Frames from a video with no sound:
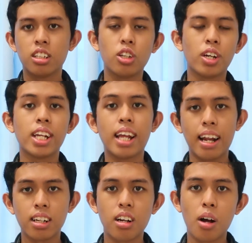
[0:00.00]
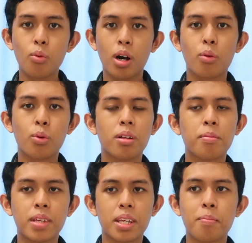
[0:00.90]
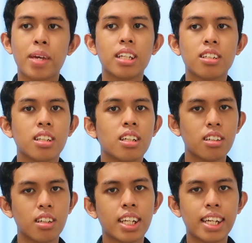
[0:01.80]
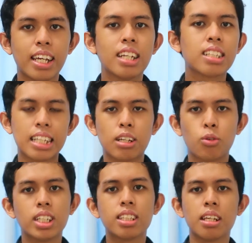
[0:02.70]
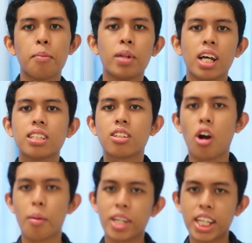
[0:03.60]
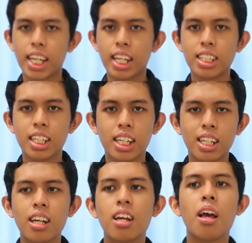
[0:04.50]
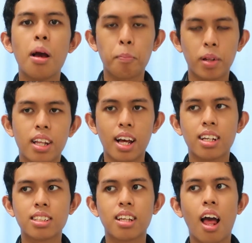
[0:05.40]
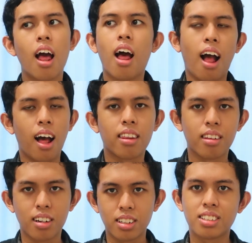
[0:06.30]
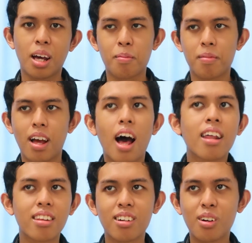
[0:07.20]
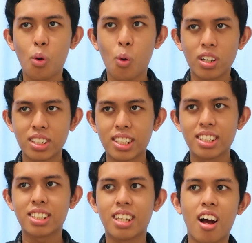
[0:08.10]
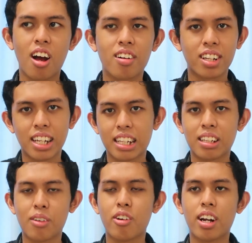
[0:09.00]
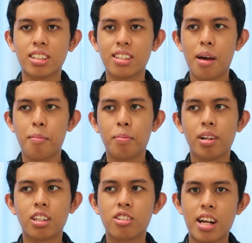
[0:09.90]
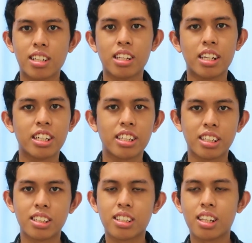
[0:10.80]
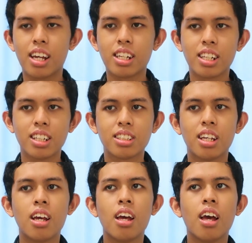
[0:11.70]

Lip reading: So in ENCOM, what we'll be majorly learning is linguistic plus communication plus other courses that are related. For example, translation studies,